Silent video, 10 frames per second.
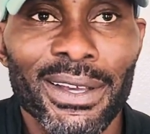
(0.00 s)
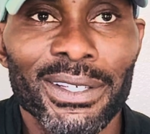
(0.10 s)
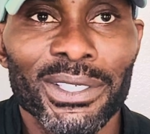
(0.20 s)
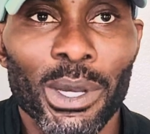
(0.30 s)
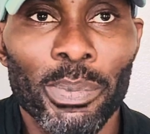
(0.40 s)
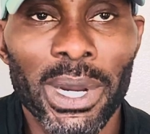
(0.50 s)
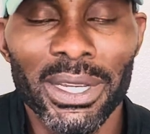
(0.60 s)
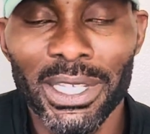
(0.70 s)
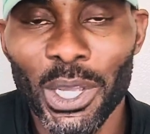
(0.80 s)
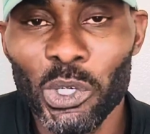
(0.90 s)
So
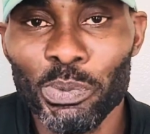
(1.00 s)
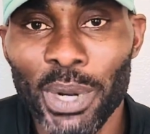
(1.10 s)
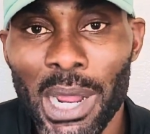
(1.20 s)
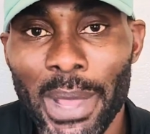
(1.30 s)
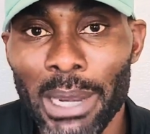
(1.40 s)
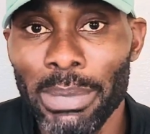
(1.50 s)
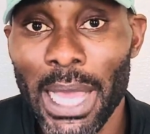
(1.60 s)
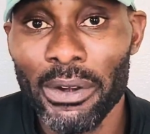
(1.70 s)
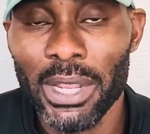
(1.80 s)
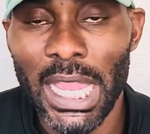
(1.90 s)
apparently, Coach Prime had
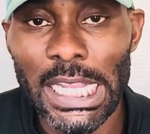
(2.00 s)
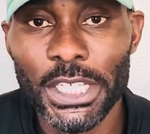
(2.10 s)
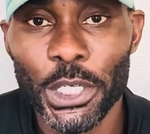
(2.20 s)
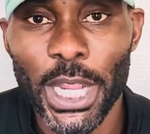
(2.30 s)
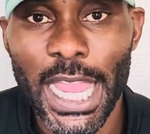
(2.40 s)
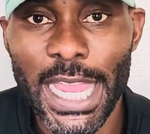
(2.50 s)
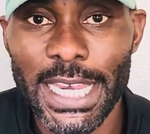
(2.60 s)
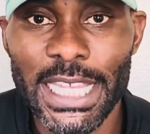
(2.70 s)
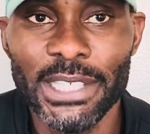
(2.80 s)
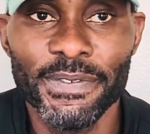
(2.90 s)
bladder cancer,
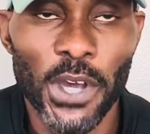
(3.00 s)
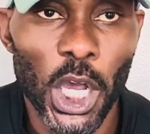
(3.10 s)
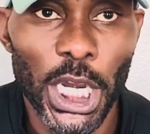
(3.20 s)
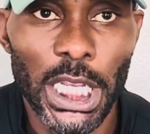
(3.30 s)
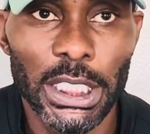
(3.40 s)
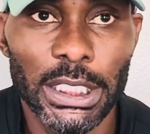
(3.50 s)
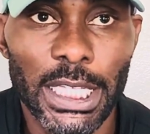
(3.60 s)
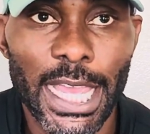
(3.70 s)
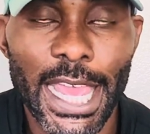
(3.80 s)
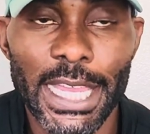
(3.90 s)
and he's fought it,
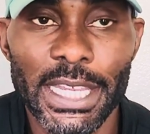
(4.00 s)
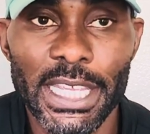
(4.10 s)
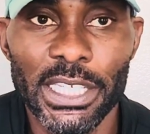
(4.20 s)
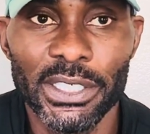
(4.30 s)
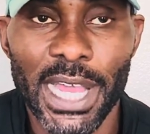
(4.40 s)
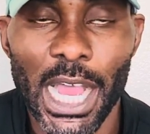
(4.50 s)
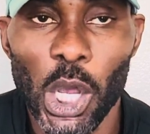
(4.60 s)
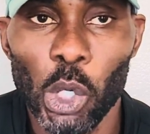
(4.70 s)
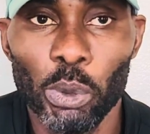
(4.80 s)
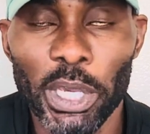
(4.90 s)
and he's
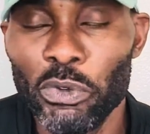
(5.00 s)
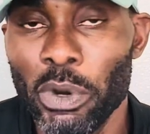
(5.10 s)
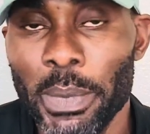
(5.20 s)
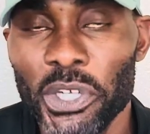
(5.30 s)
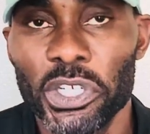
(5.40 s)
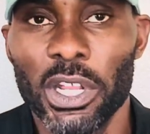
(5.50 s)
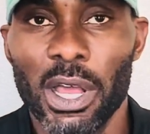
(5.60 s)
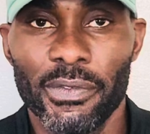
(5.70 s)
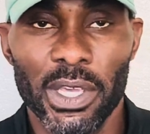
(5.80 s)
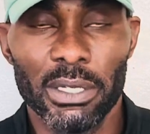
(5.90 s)
now in remission
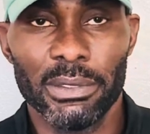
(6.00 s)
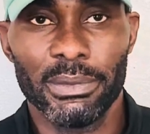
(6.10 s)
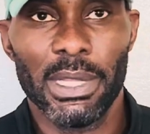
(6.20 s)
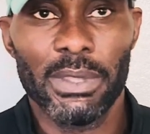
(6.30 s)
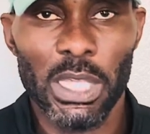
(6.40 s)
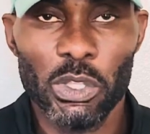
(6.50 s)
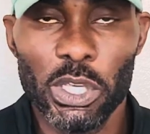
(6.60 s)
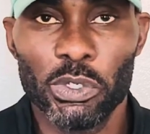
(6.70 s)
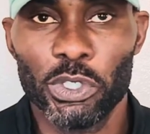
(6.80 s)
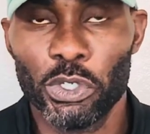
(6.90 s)
of it. And I think
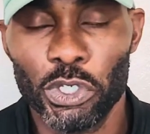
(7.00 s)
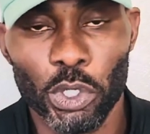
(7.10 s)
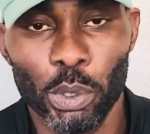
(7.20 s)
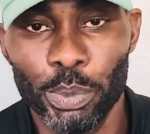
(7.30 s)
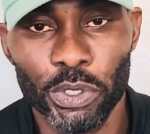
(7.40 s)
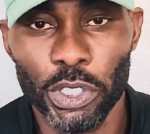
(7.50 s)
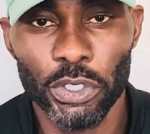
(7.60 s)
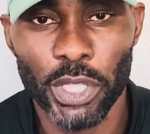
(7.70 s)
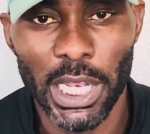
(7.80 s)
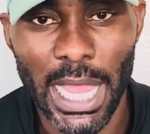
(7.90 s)
there's a surgical
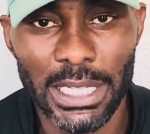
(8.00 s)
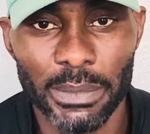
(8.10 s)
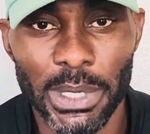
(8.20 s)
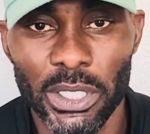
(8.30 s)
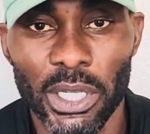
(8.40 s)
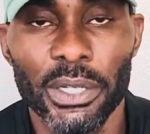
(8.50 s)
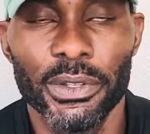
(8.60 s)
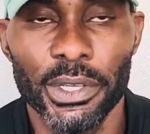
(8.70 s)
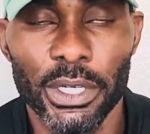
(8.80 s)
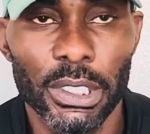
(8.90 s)
procedure that had to be done
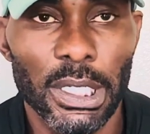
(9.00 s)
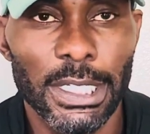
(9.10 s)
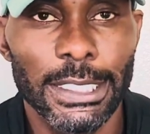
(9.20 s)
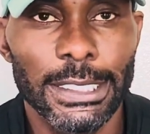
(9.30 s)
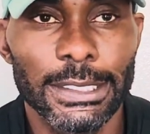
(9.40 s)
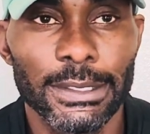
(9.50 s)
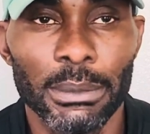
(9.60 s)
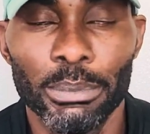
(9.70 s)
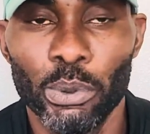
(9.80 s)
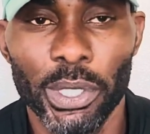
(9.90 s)
there at
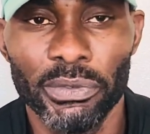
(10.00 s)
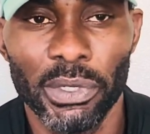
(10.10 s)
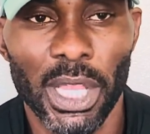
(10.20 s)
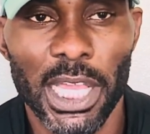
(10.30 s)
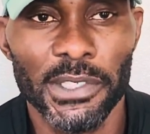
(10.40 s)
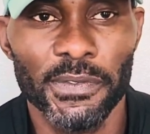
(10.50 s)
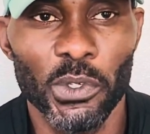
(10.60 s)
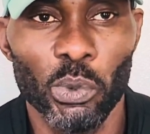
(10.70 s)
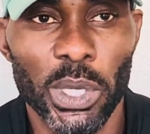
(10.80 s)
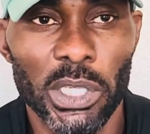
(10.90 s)
some point in the last
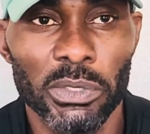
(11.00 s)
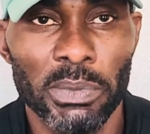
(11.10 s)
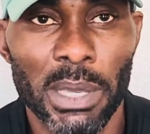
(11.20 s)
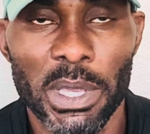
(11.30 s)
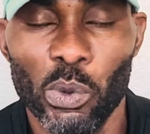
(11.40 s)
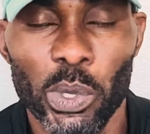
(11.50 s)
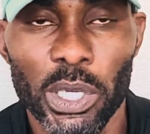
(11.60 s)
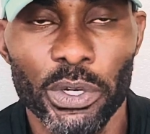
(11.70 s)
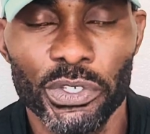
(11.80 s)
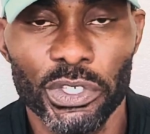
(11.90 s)
few weeks, maybe a
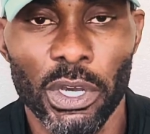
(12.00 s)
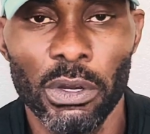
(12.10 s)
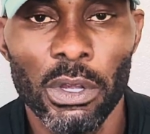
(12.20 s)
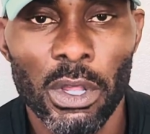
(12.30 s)
week or so.